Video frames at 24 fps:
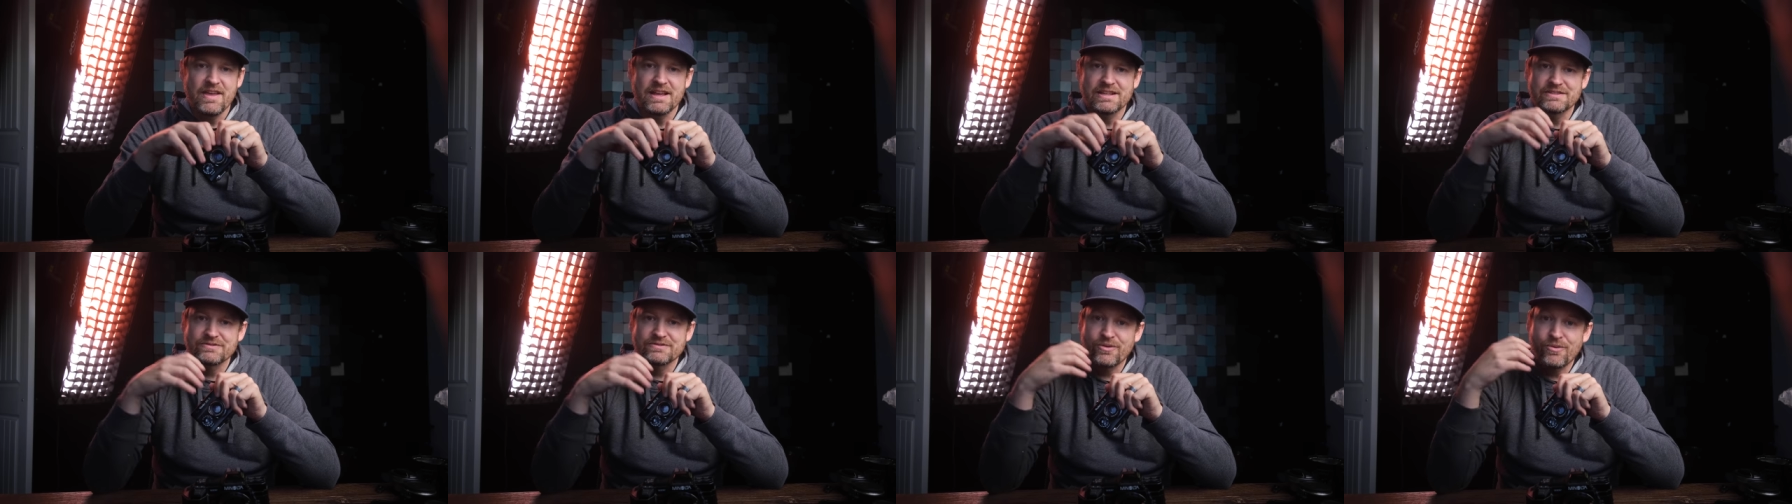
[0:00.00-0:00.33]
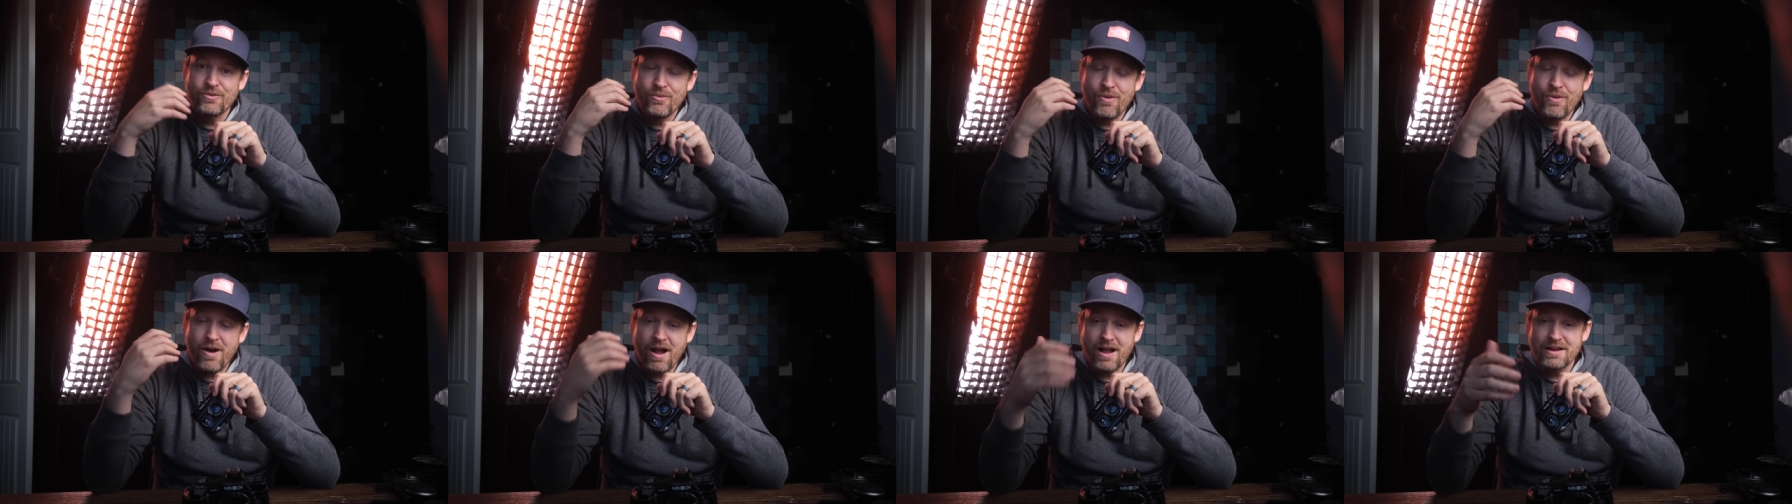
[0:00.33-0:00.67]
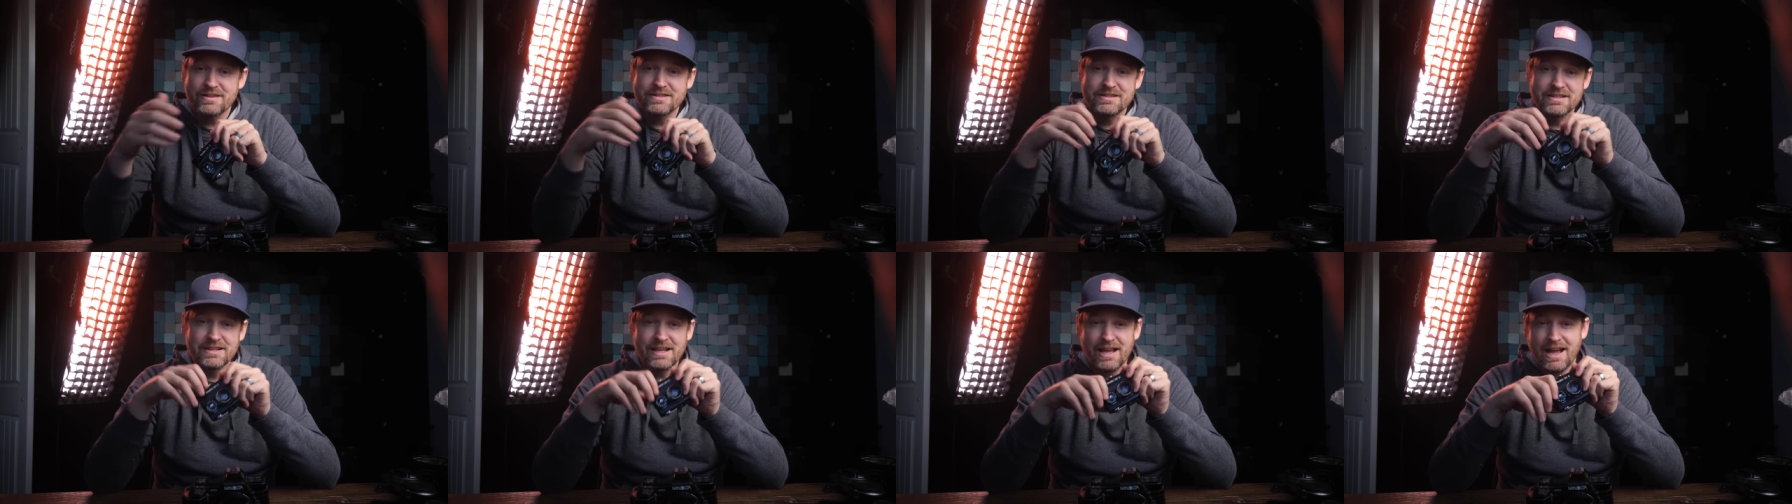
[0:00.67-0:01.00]
Thanks for
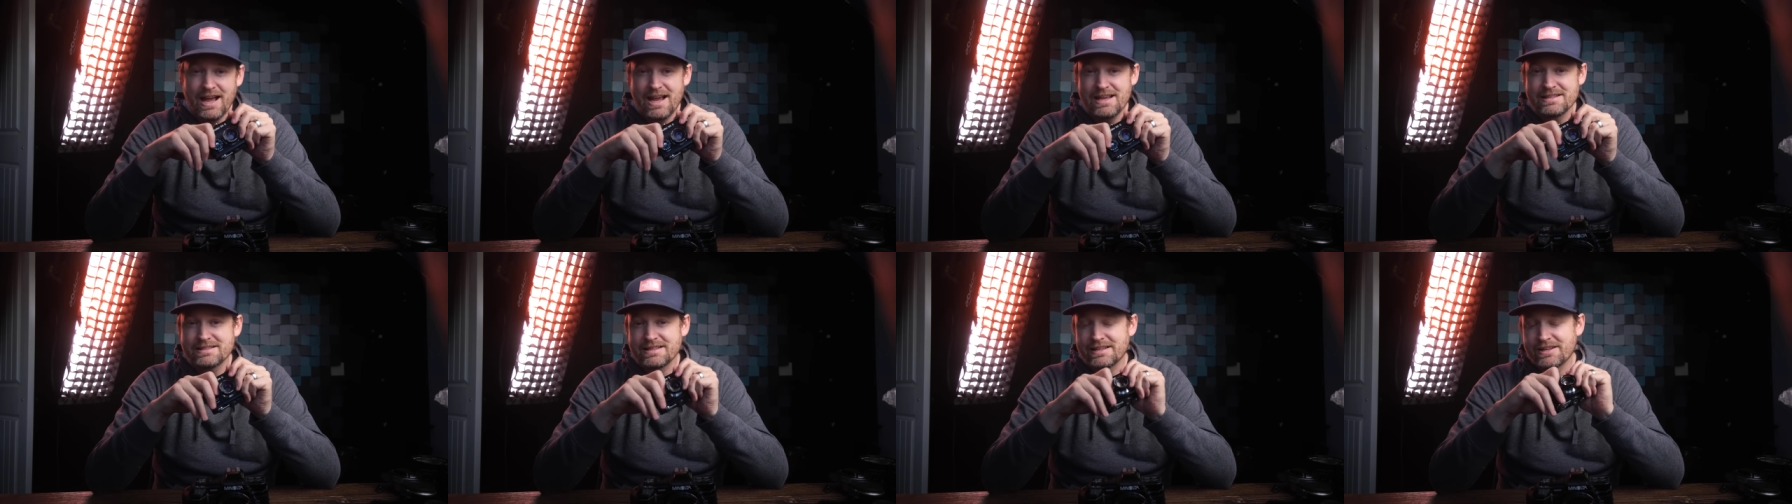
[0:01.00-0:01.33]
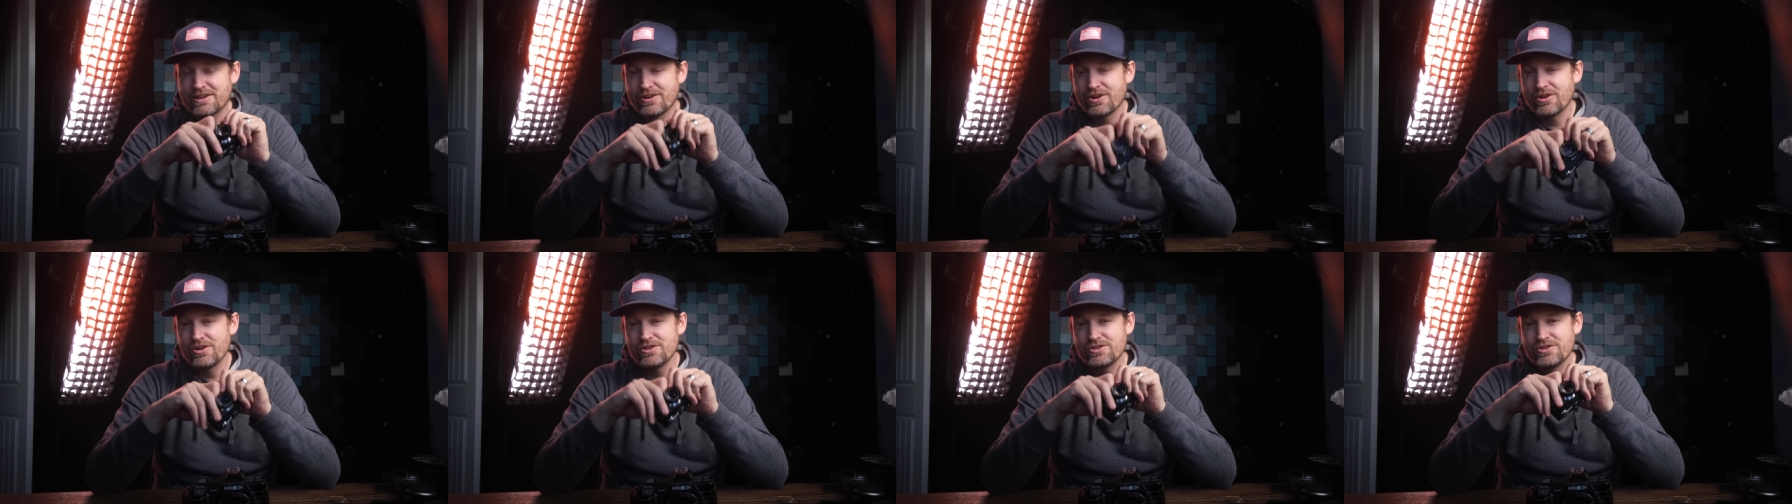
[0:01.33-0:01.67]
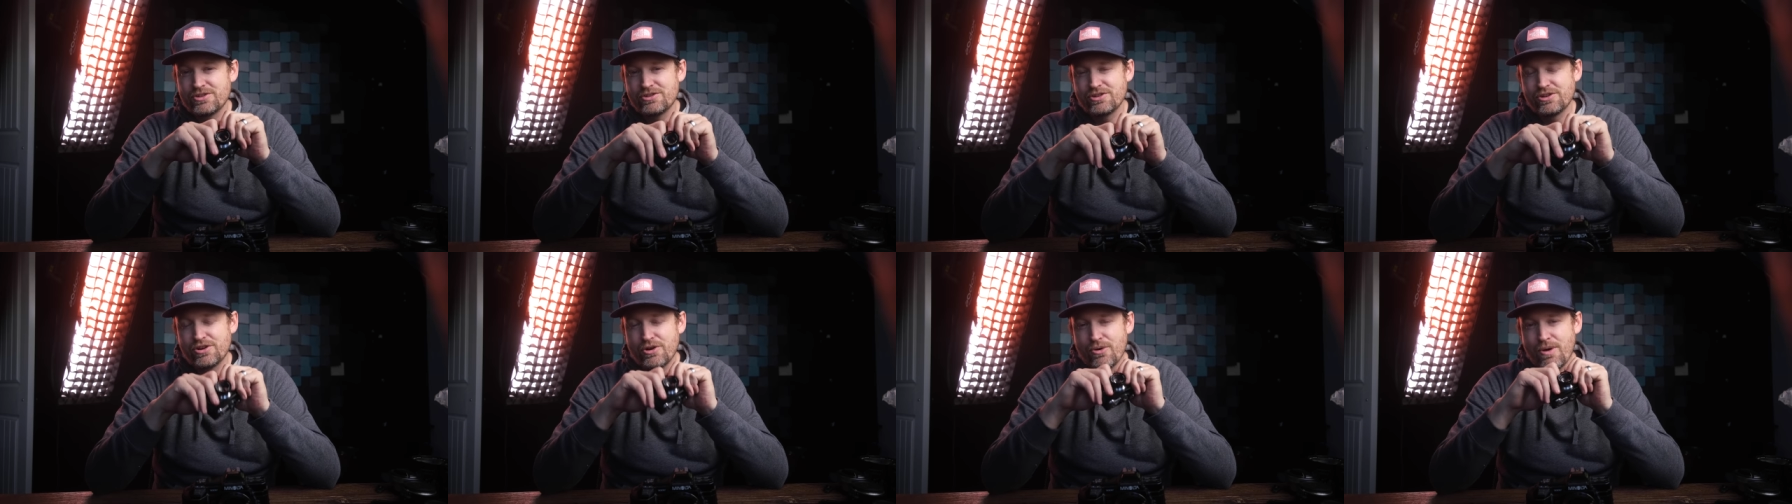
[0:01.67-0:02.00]
watching, guys. I encourage you
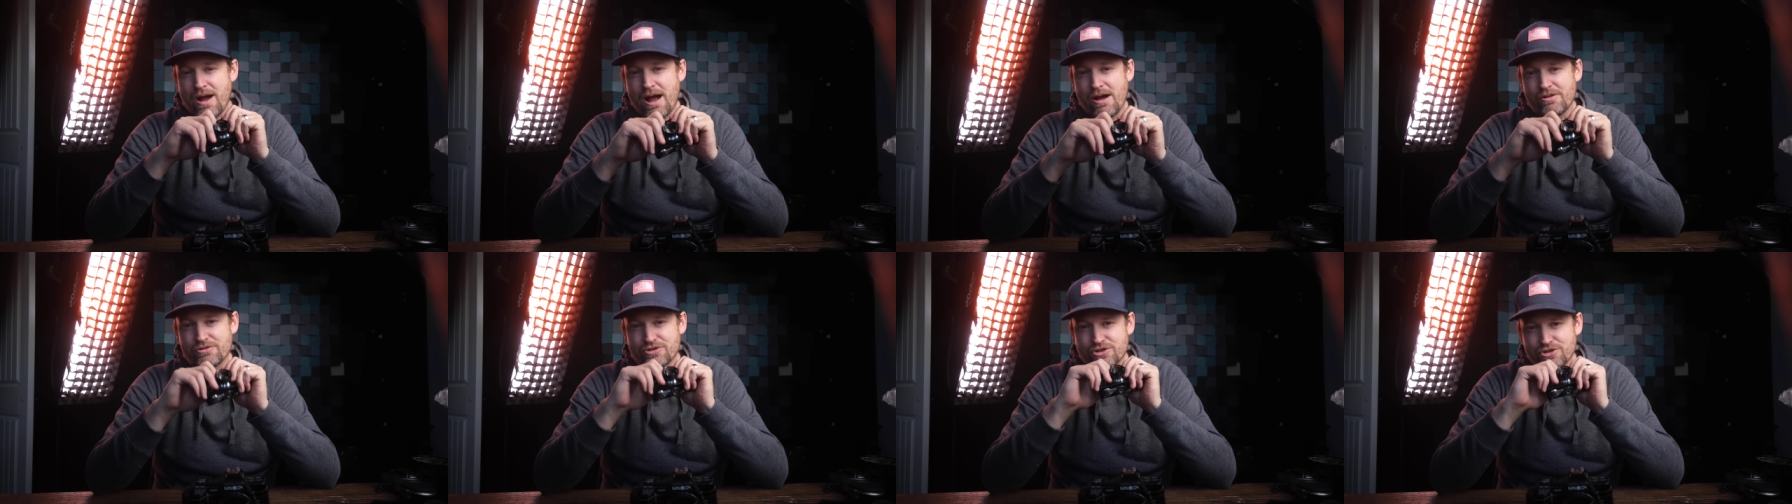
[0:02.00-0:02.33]
to go out,